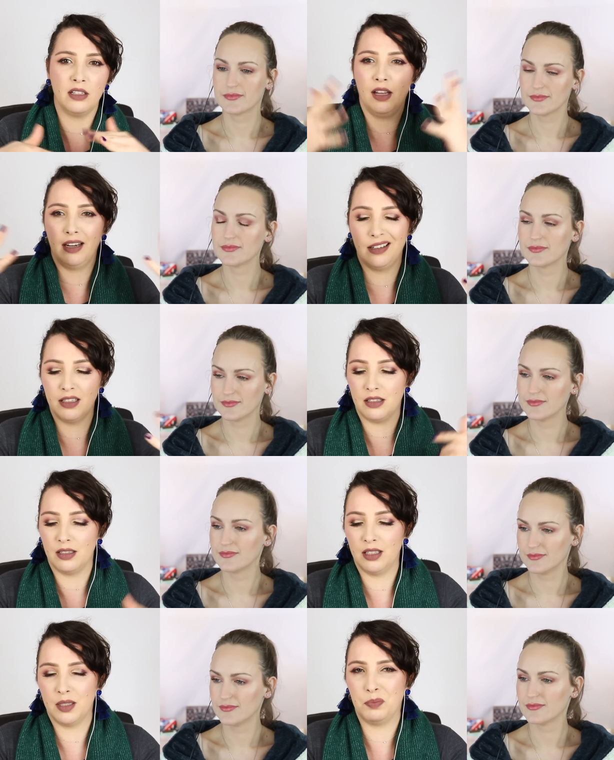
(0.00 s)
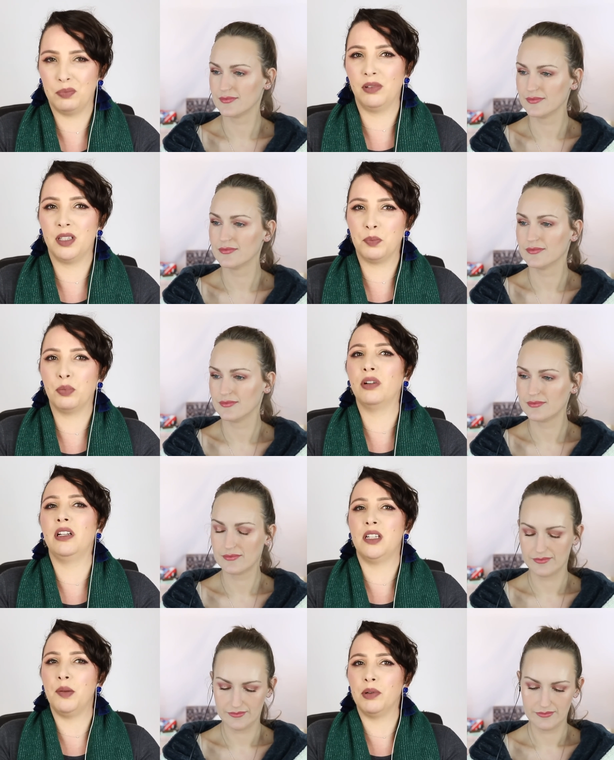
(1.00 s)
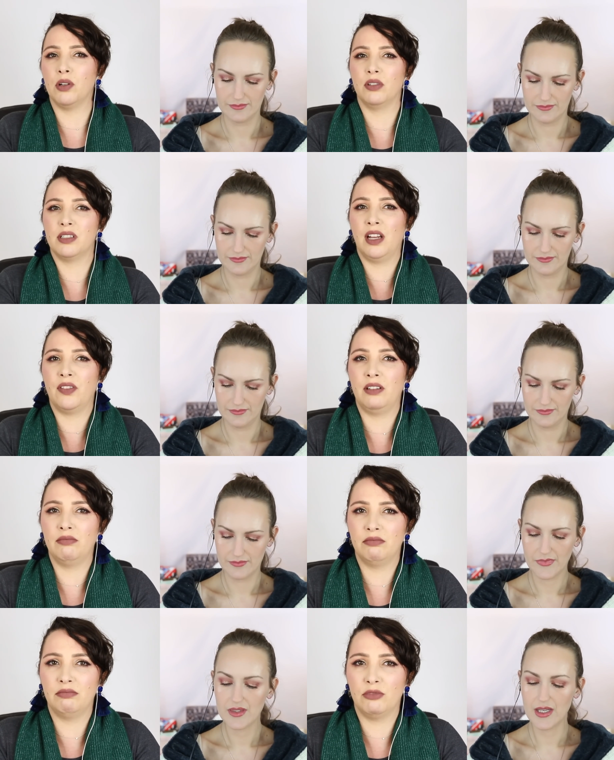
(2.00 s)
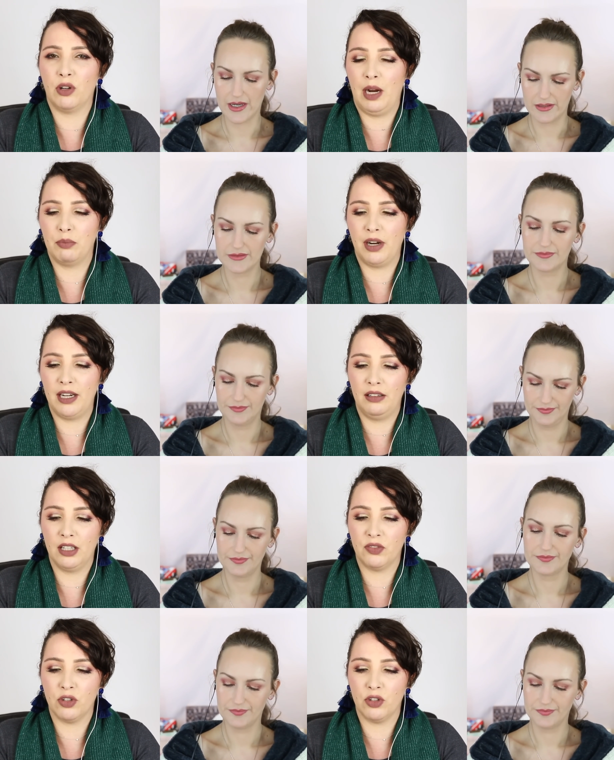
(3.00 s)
Speaker 1: Like, it's it's it's pretty typical. It's nothing yeah. groundbreaking, that's for